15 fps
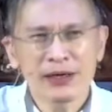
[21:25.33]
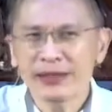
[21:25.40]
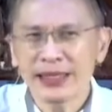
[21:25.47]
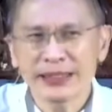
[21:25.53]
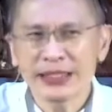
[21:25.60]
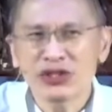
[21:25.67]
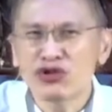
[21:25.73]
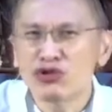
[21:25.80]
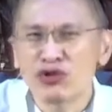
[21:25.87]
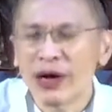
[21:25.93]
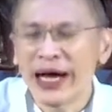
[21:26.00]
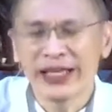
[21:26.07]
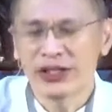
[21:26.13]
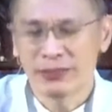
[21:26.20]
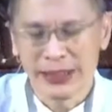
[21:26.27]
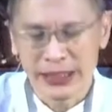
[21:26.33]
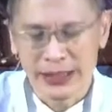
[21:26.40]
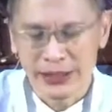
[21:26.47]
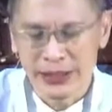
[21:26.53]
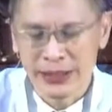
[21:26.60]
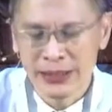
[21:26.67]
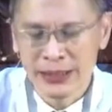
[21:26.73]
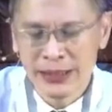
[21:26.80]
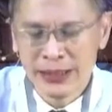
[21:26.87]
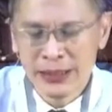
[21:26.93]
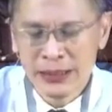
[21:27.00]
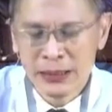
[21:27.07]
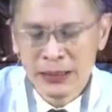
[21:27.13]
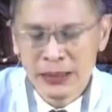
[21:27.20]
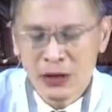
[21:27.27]
God doesn't try to be good
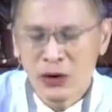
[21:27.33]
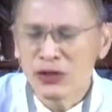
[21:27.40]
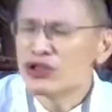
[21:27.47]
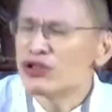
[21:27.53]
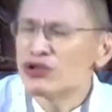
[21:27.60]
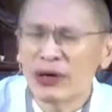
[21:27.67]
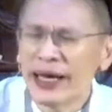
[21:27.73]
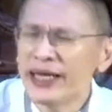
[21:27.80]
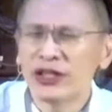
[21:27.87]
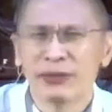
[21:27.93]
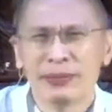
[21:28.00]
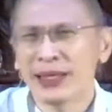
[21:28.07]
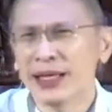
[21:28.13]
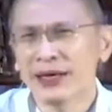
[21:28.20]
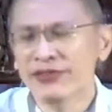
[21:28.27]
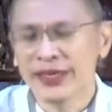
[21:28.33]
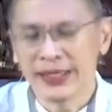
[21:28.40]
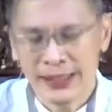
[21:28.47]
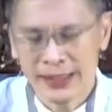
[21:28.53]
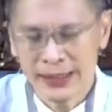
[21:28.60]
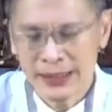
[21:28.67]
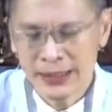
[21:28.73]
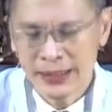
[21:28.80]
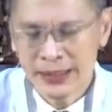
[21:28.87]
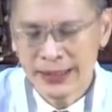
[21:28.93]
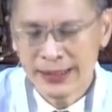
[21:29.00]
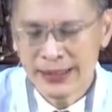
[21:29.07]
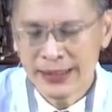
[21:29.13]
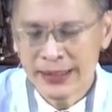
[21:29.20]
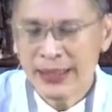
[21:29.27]
or try to be loving.
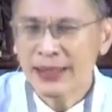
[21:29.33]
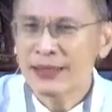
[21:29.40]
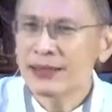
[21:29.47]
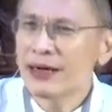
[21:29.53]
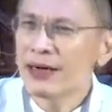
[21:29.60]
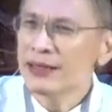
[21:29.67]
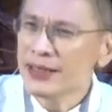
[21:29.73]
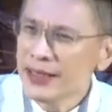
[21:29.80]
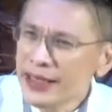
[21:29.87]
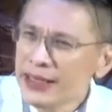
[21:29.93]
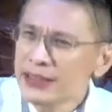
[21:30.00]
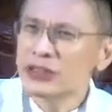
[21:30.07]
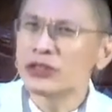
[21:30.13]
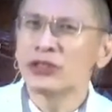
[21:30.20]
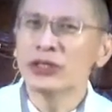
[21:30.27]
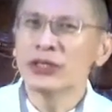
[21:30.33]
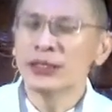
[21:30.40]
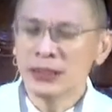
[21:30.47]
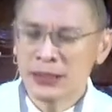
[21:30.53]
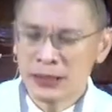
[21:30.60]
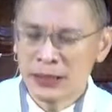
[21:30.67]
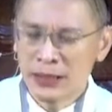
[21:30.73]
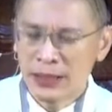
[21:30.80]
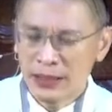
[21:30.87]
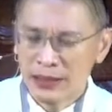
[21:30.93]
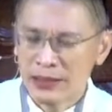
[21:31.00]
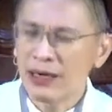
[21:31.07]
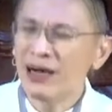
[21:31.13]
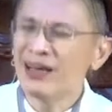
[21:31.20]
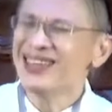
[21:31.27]
God is good.
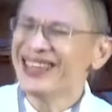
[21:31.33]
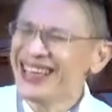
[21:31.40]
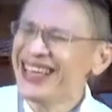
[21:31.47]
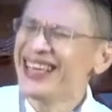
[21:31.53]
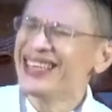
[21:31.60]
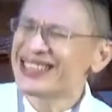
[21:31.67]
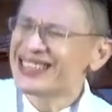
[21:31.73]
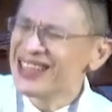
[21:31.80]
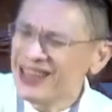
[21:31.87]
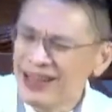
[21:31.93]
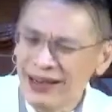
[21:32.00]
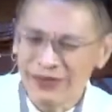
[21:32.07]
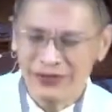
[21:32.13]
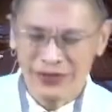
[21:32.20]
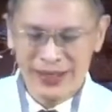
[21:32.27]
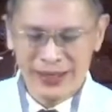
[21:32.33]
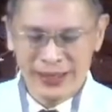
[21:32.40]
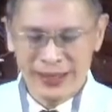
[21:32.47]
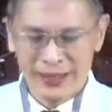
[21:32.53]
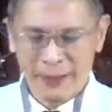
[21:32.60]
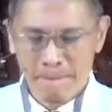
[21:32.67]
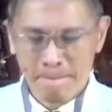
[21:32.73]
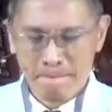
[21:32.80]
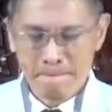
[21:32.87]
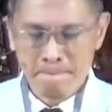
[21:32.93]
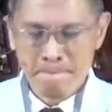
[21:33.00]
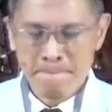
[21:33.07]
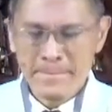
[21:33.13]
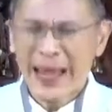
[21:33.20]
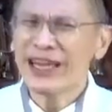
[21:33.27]
God is love.
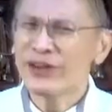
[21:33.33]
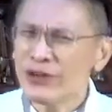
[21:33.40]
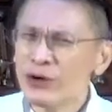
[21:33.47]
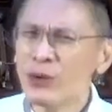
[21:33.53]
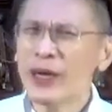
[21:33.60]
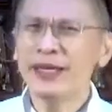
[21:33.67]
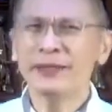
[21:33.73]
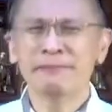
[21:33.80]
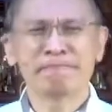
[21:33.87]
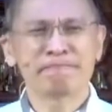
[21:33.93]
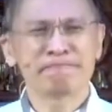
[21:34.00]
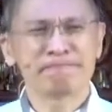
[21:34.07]
And you know what?